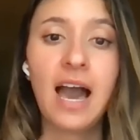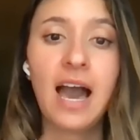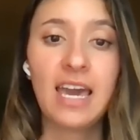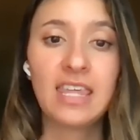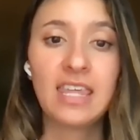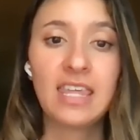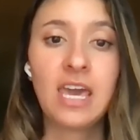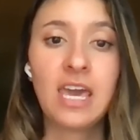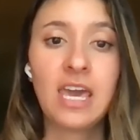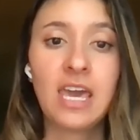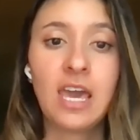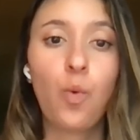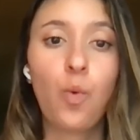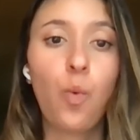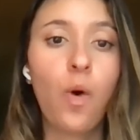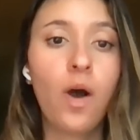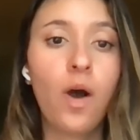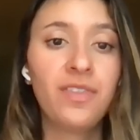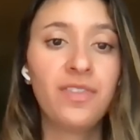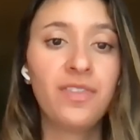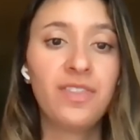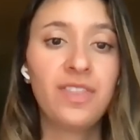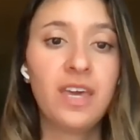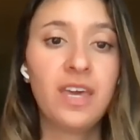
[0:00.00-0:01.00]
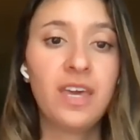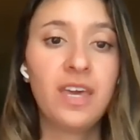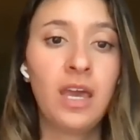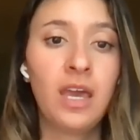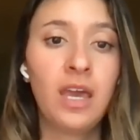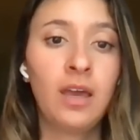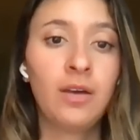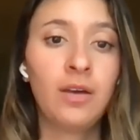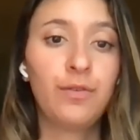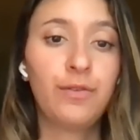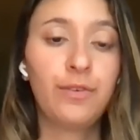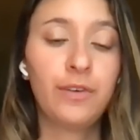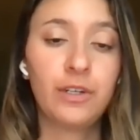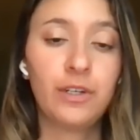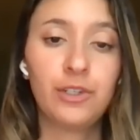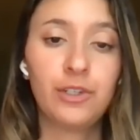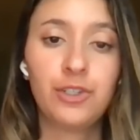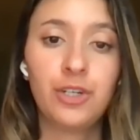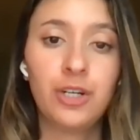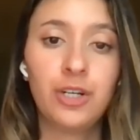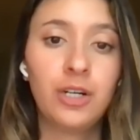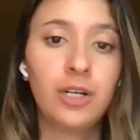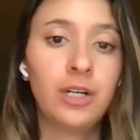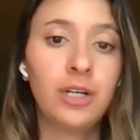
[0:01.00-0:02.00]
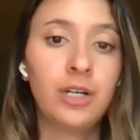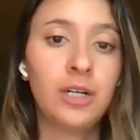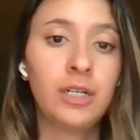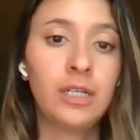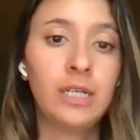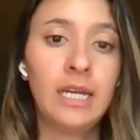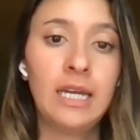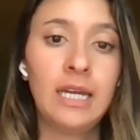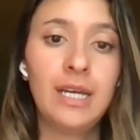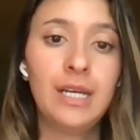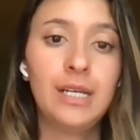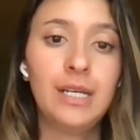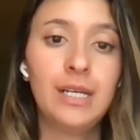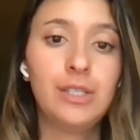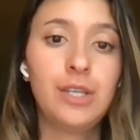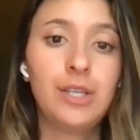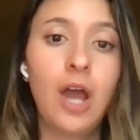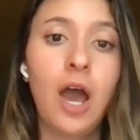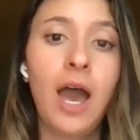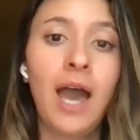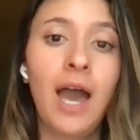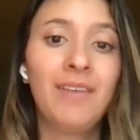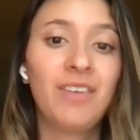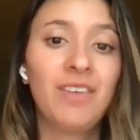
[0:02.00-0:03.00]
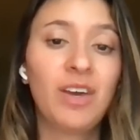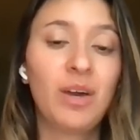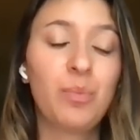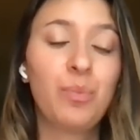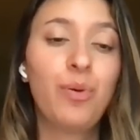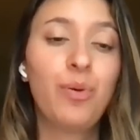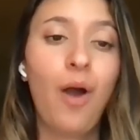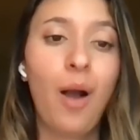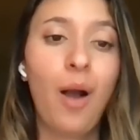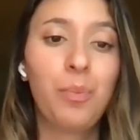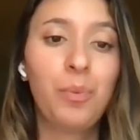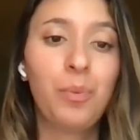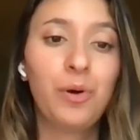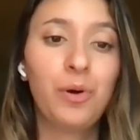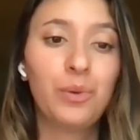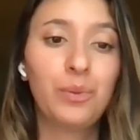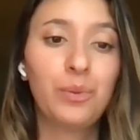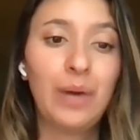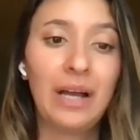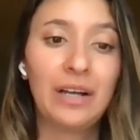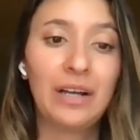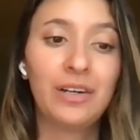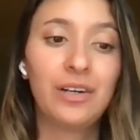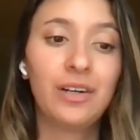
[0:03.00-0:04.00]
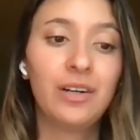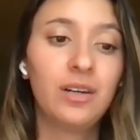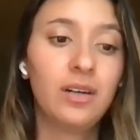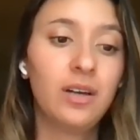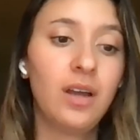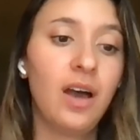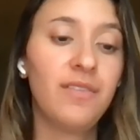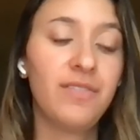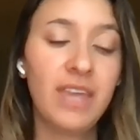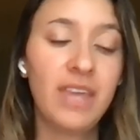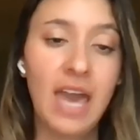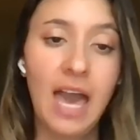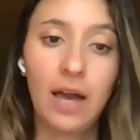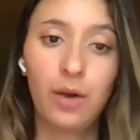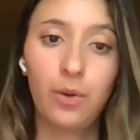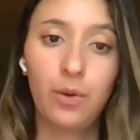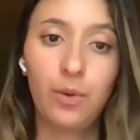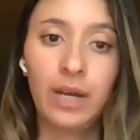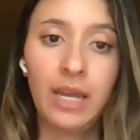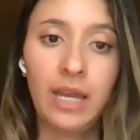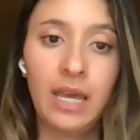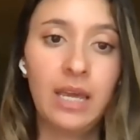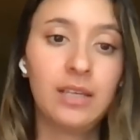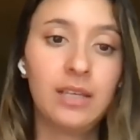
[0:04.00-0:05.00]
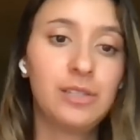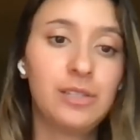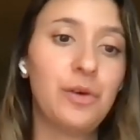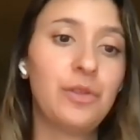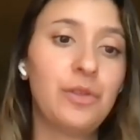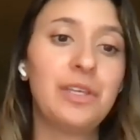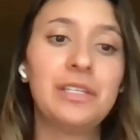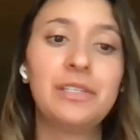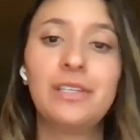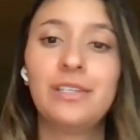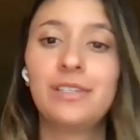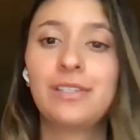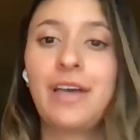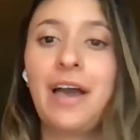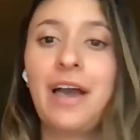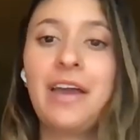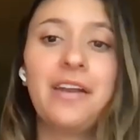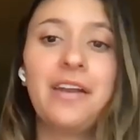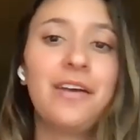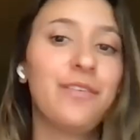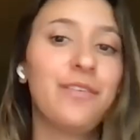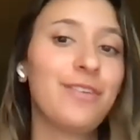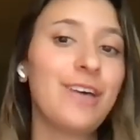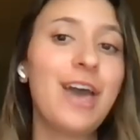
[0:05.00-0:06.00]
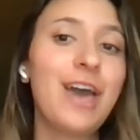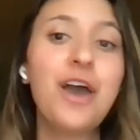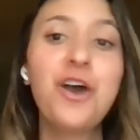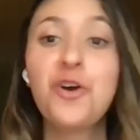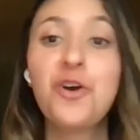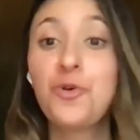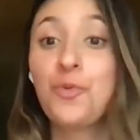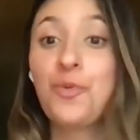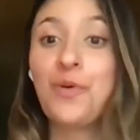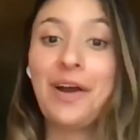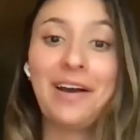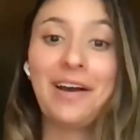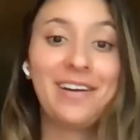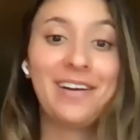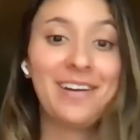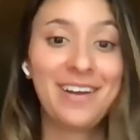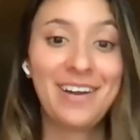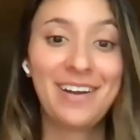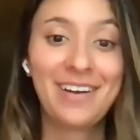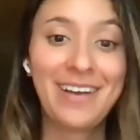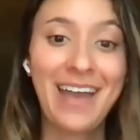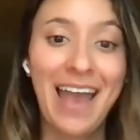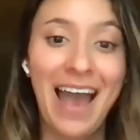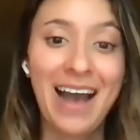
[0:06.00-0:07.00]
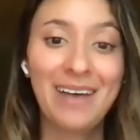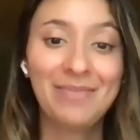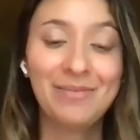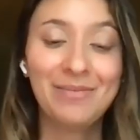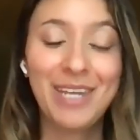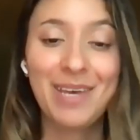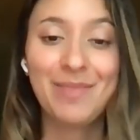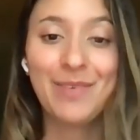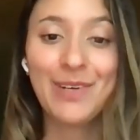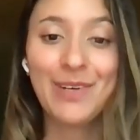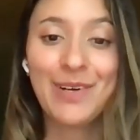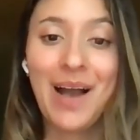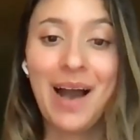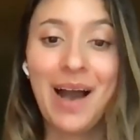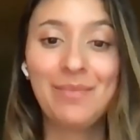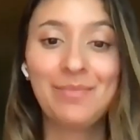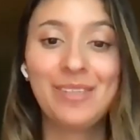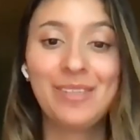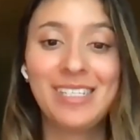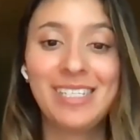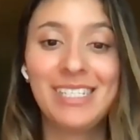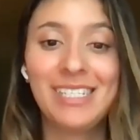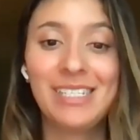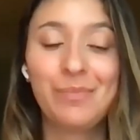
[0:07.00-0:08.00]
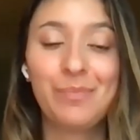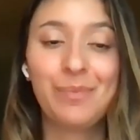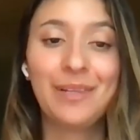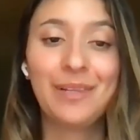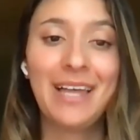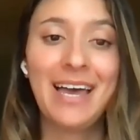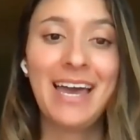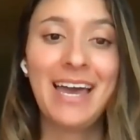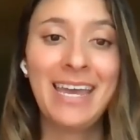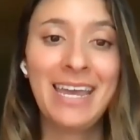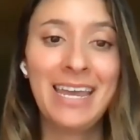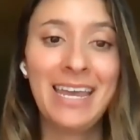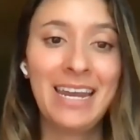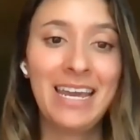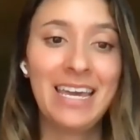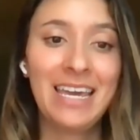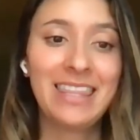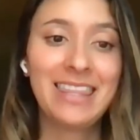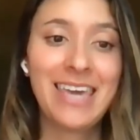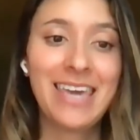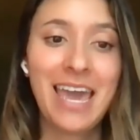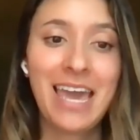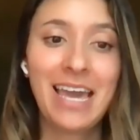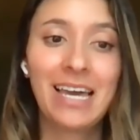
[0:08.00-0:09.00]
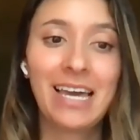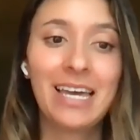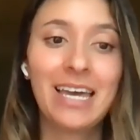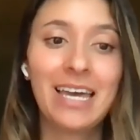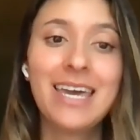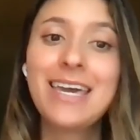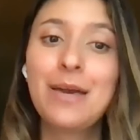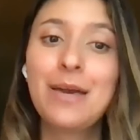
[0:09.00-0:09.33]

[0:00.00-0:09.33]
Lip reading: I think one thing for sure is not having a proper record of the equity. So this is kind of where your cap table comes into play. And I think,